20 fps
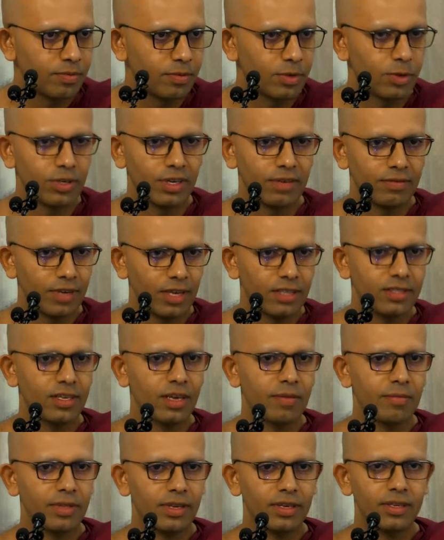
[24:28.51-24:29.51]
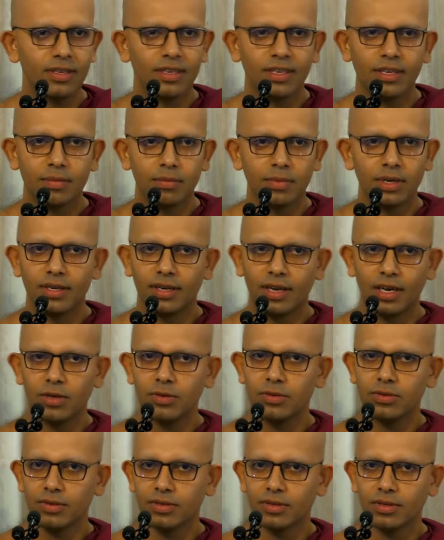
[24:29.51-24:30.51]
you could have done something, but
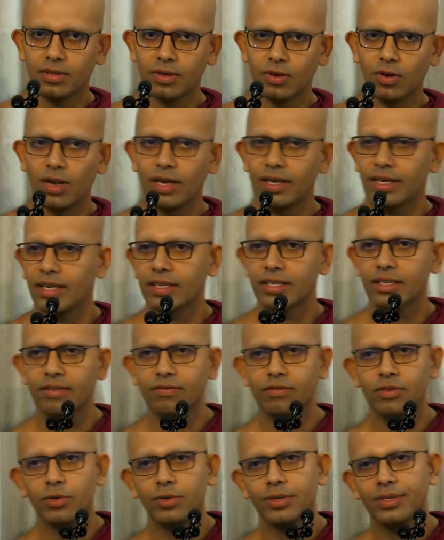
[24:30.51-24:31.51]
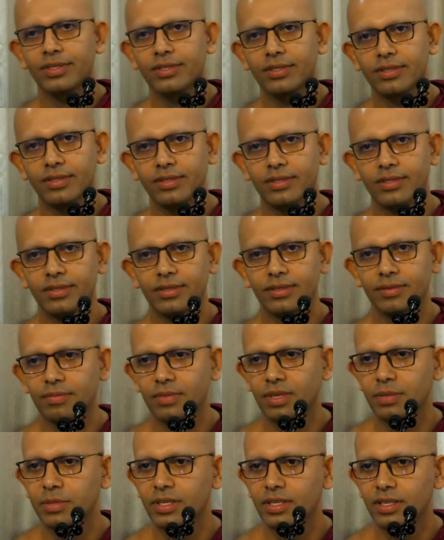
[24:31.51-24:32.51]
now, all I can give you is
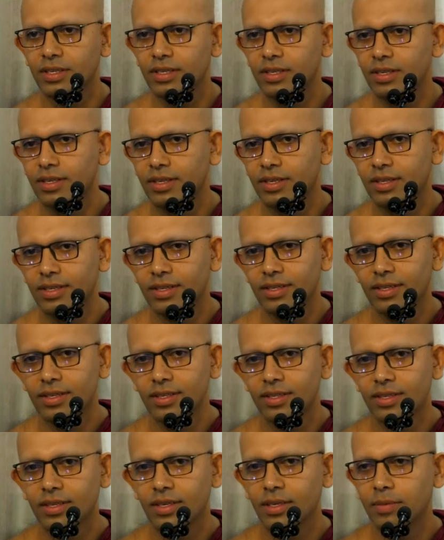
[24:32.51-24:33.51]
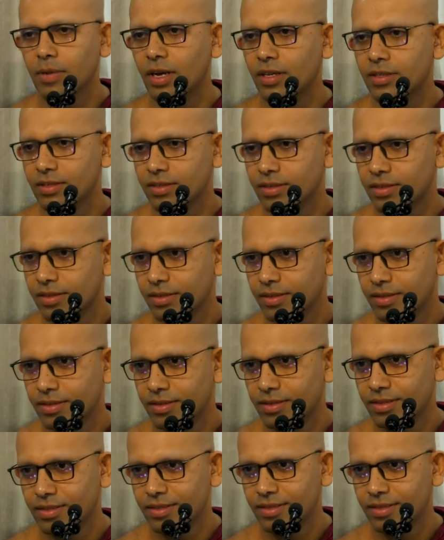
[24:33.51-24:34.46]
maybe 3 months.